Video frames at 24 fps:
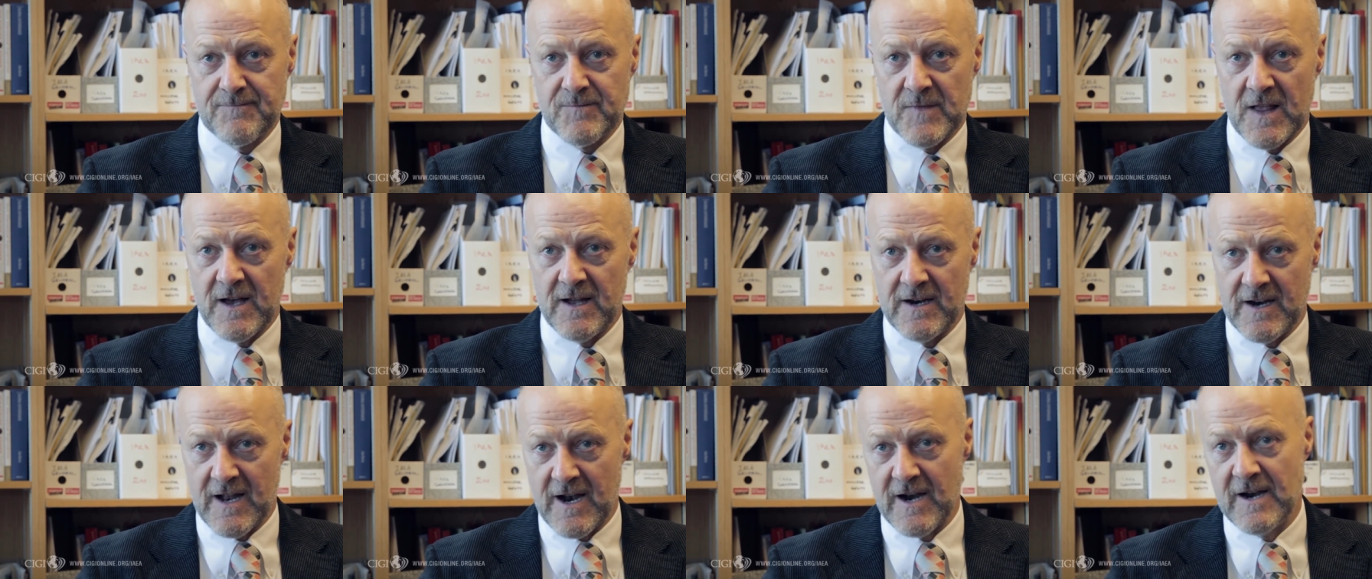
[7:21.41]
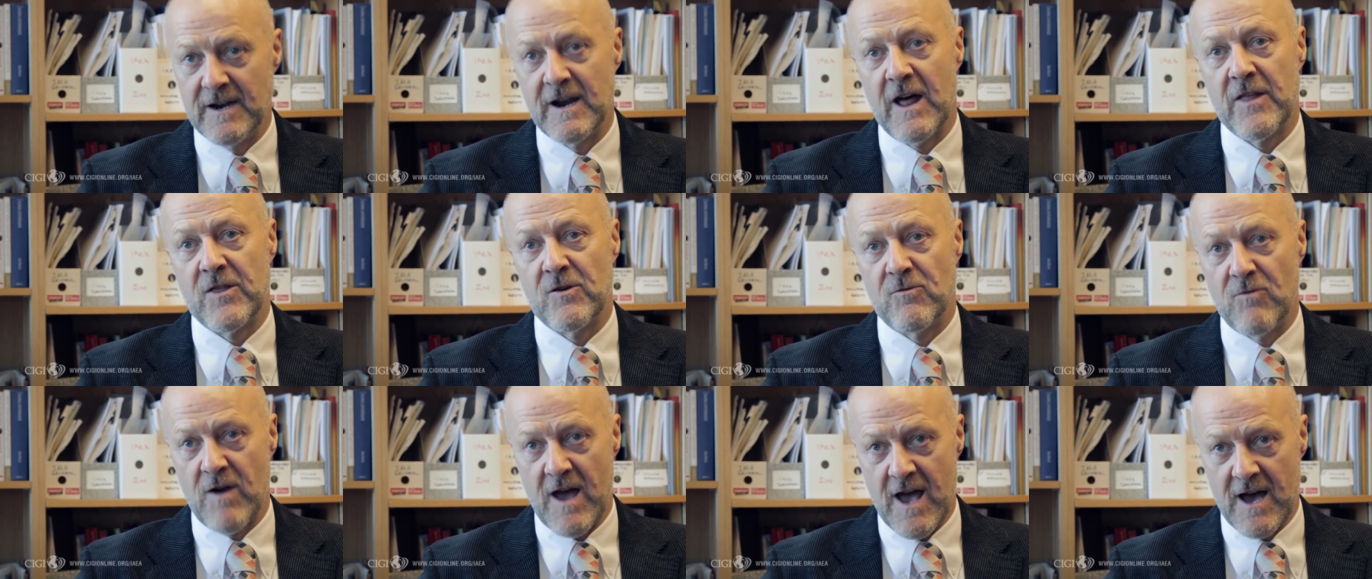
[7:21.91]
an,
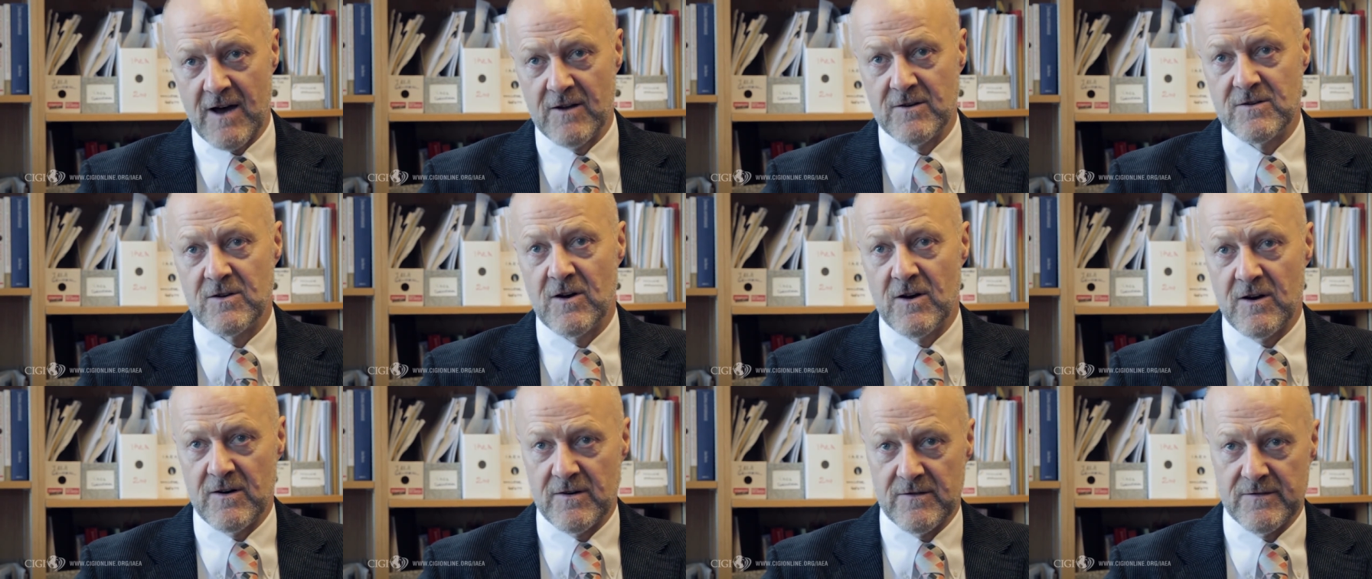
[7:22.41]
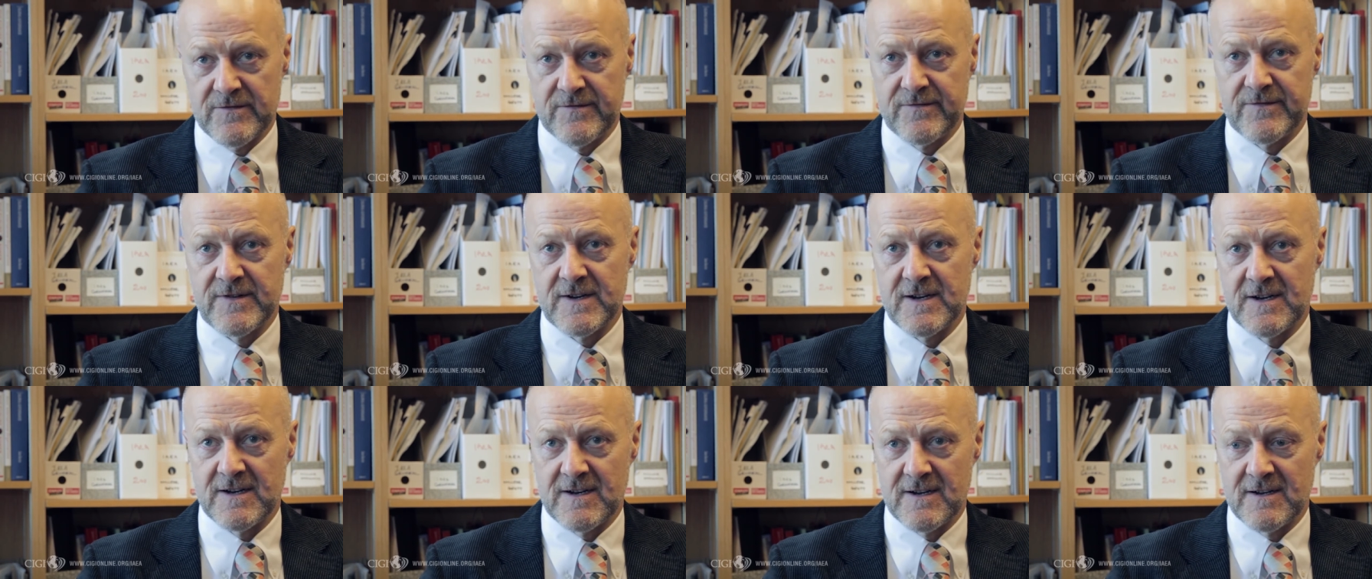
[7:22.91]
another round of
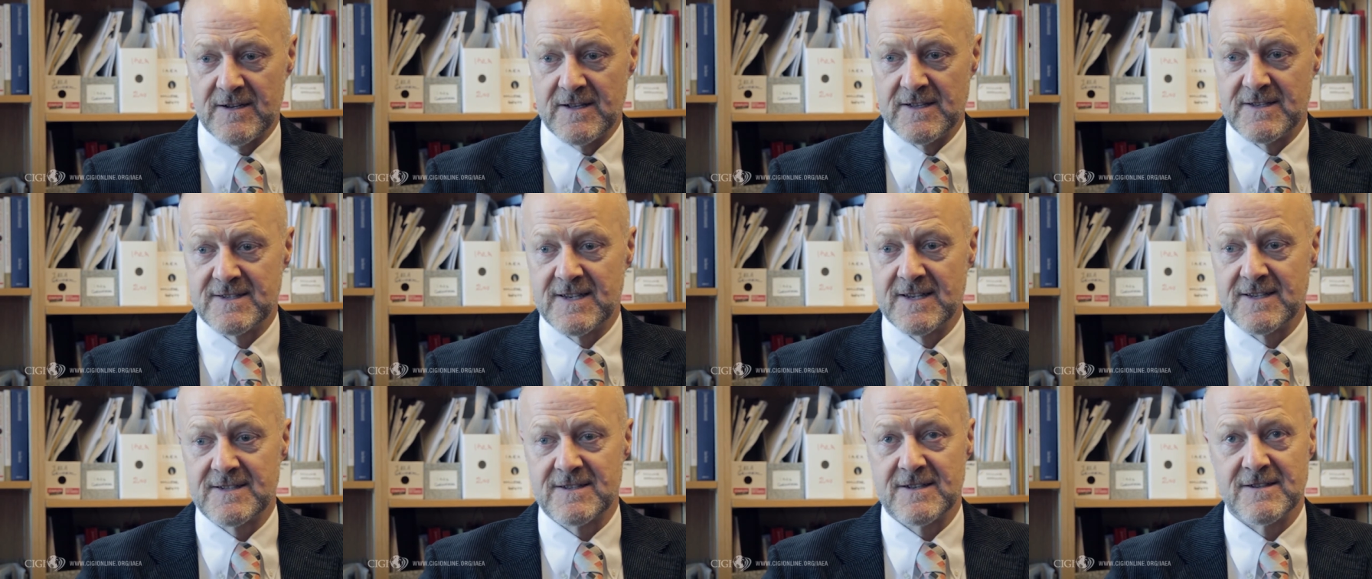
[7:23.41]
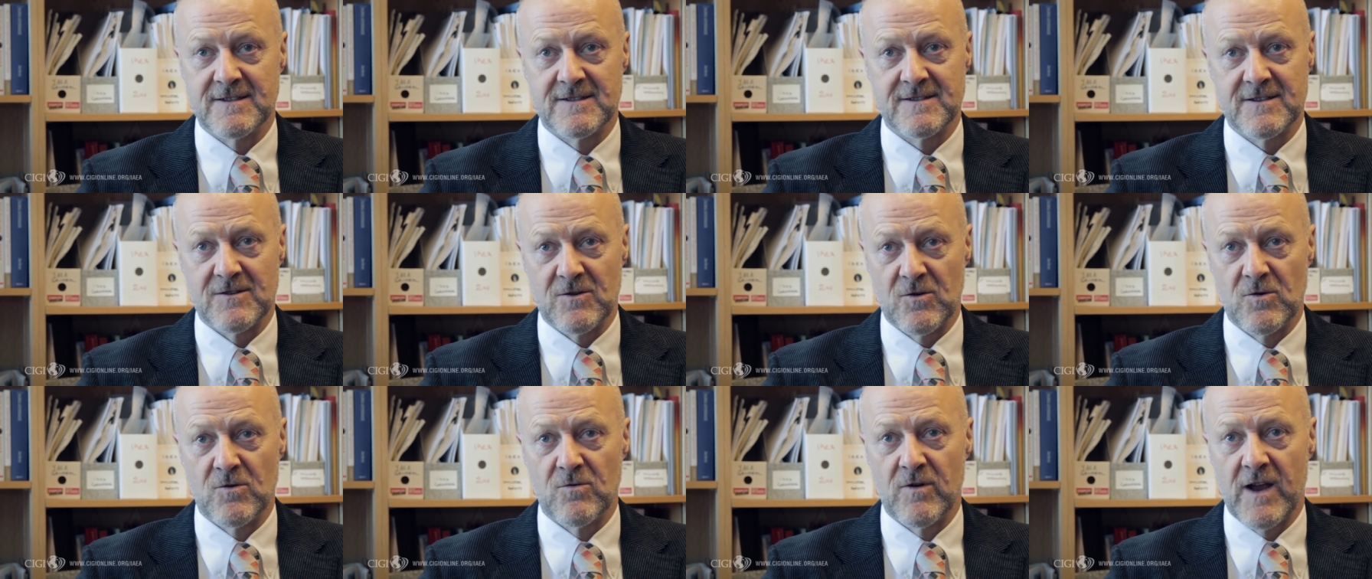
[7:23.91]
uh, insistence
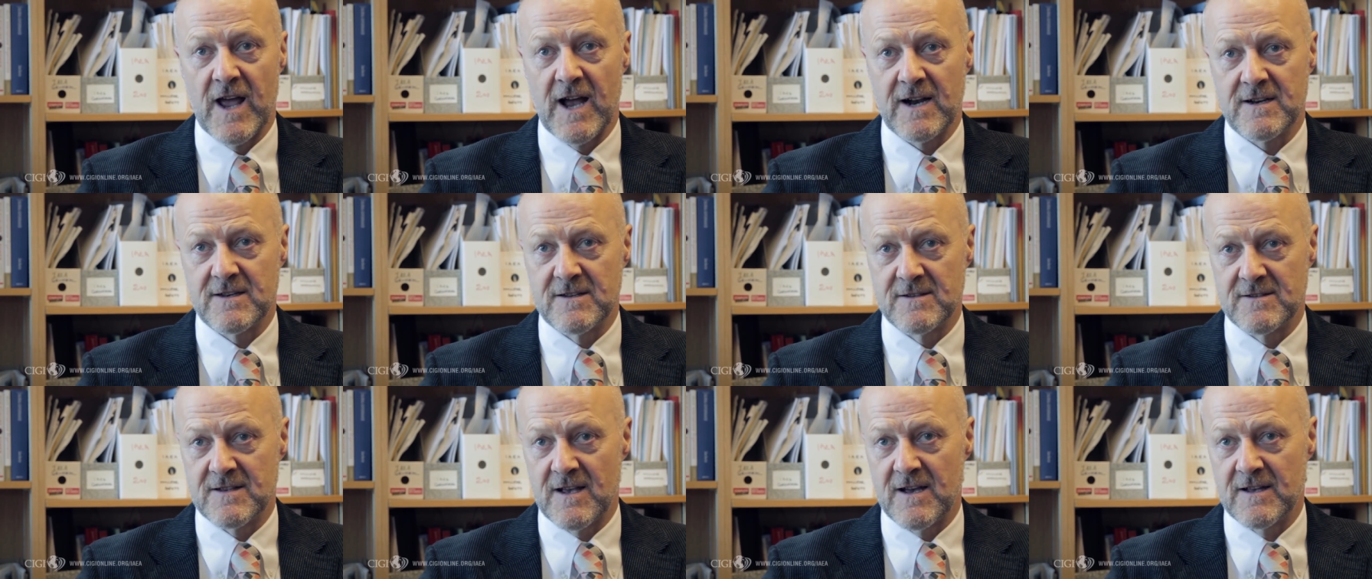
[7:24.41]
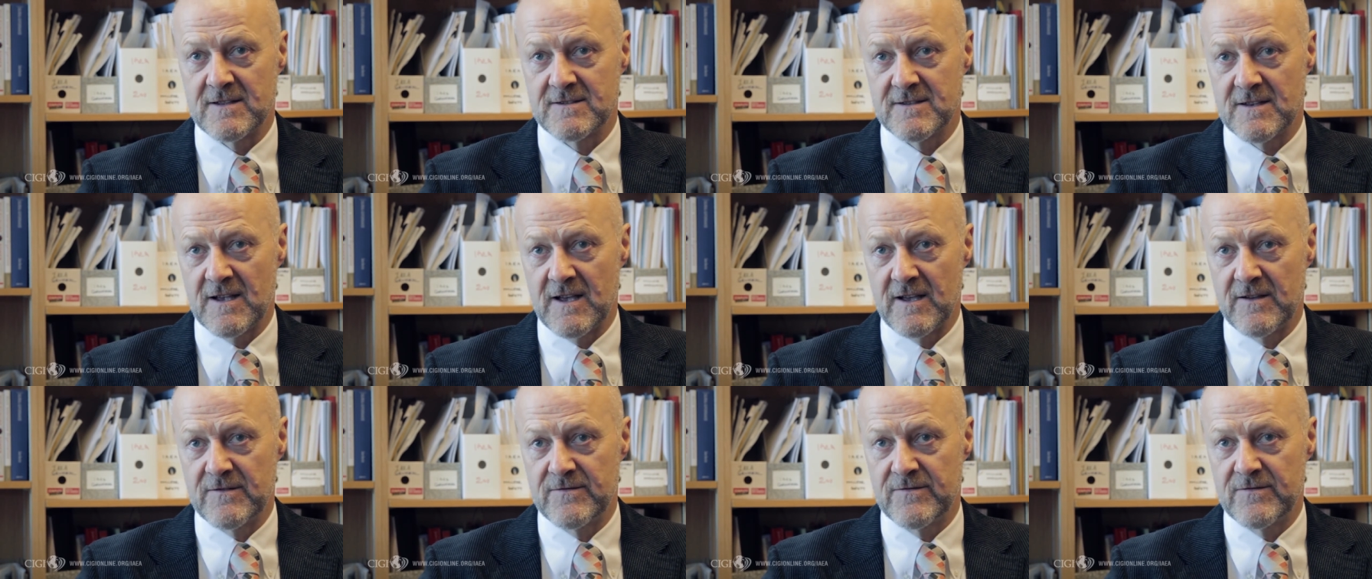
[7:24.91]
that all reactors are
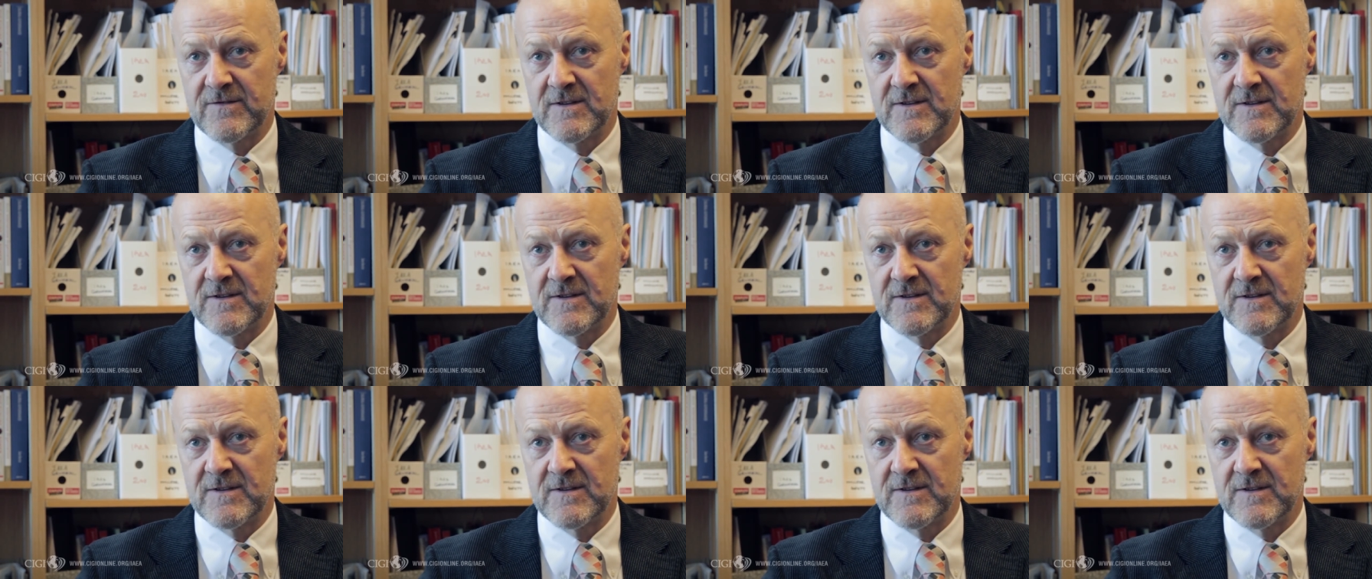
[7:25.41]
safe.